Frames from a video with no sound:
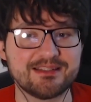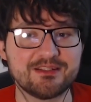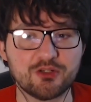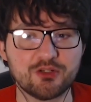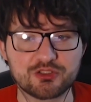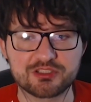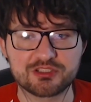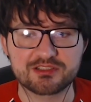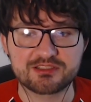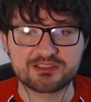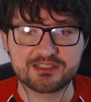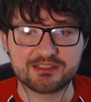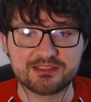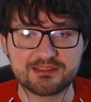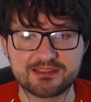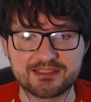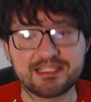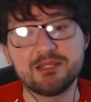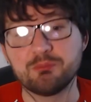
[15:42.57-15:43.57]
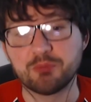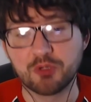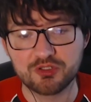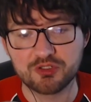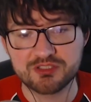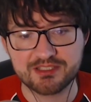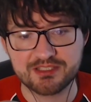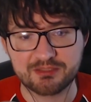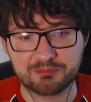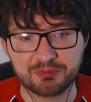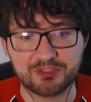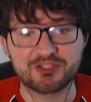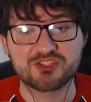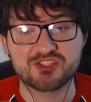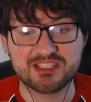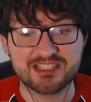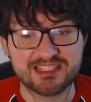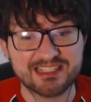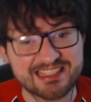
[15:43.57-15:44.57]
in order to keep on to the
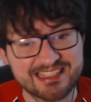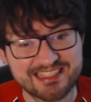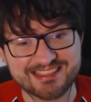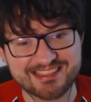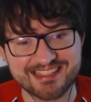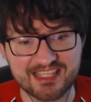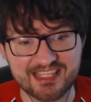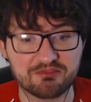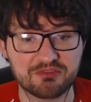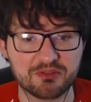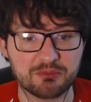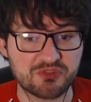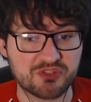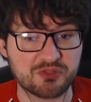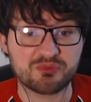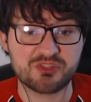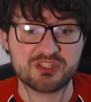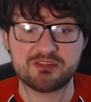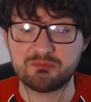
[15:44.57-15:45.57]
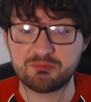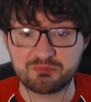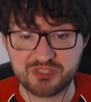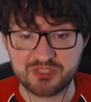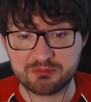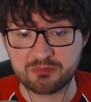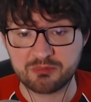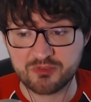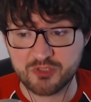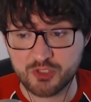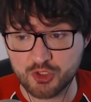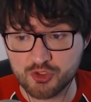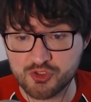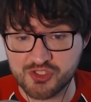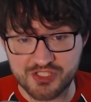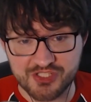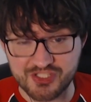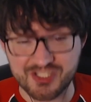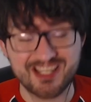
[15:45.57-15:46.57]
players, and they need to give them some type of
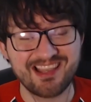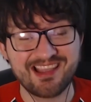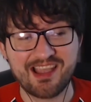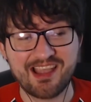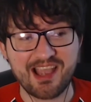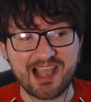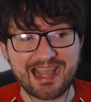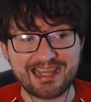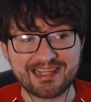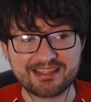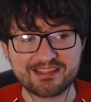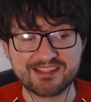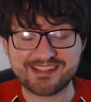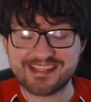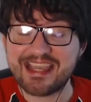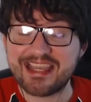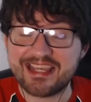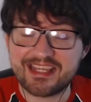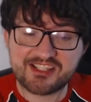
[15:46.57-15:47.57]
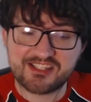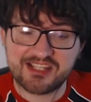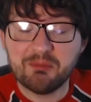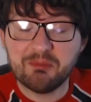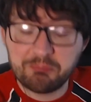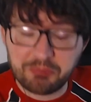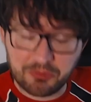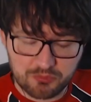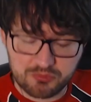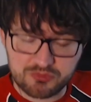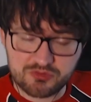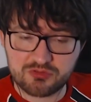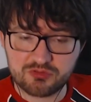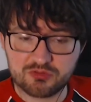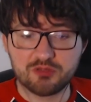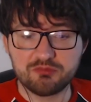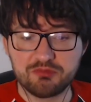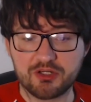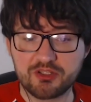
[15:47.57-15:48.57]
assurances and set examples
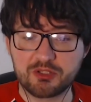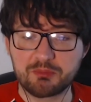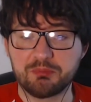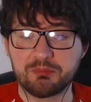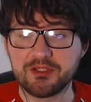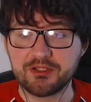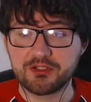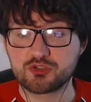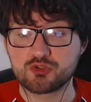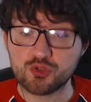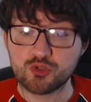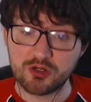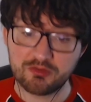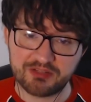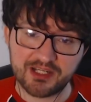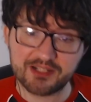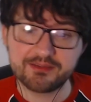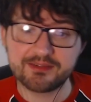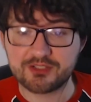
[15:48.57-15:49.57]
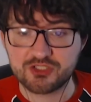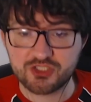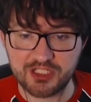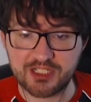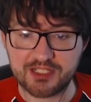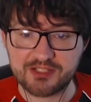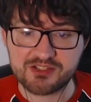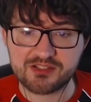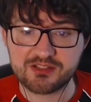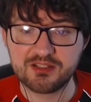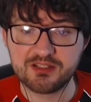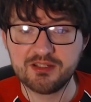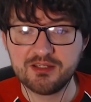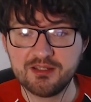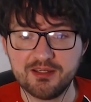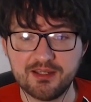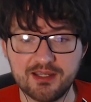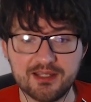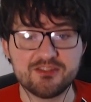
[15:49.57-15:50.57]
of other players who have had their chance,
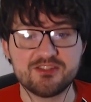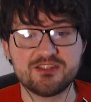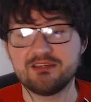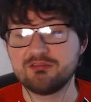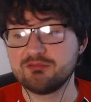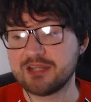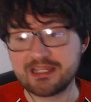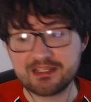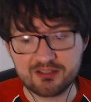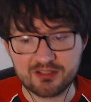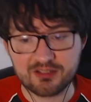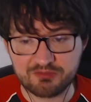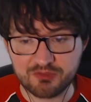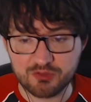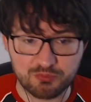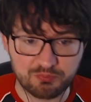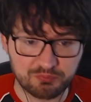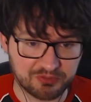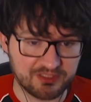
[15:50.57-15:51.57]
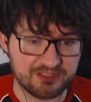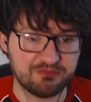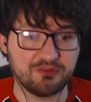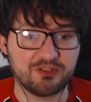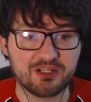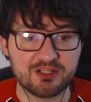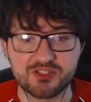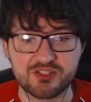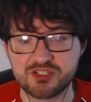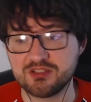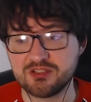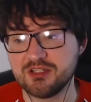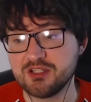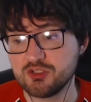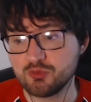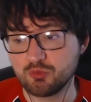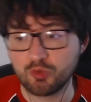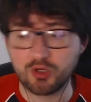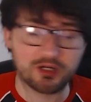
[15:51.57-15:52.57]
and say, right, if you play for us
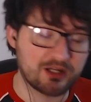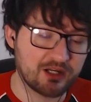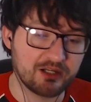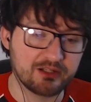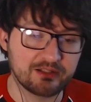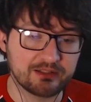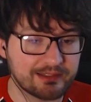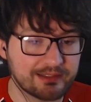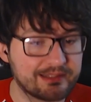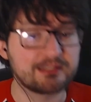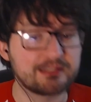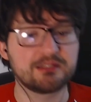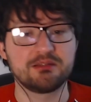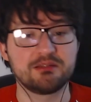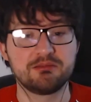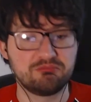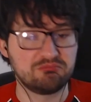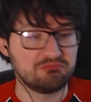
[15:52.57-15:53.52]
and you work hard like